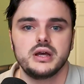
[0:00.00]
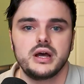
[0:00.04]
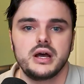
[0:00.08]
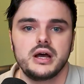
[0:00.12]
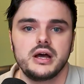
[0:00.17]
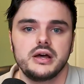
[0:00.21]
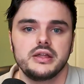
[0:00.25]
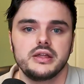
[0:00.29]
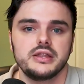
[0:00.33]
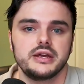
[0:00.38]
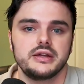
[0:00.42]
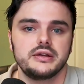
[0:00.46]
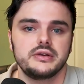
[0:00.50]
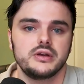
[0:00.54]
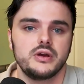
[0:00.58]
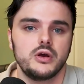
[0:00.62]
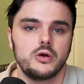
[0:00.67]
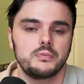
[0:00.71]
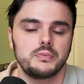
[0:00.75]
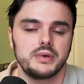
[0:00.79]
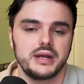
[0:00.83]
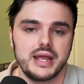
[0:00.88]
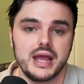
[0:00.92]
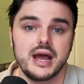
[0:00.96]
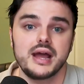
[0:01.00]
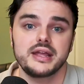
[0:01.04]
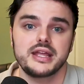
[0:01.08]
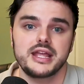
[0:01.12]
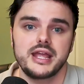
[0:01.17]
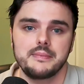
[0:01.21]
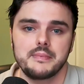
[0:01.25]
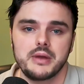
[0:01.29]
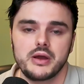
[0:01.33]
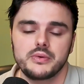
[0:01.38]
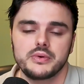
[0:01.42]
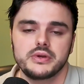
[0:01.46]
that OpenAI
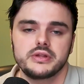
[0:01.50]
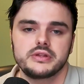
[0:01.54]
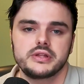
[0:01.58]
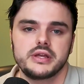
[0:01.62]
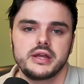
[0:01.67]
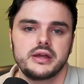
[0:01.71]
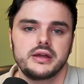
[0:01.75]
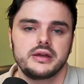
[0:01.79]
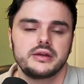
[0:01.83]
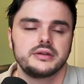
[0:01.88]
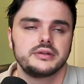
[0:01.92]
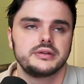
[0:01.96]
came out with. Yeah.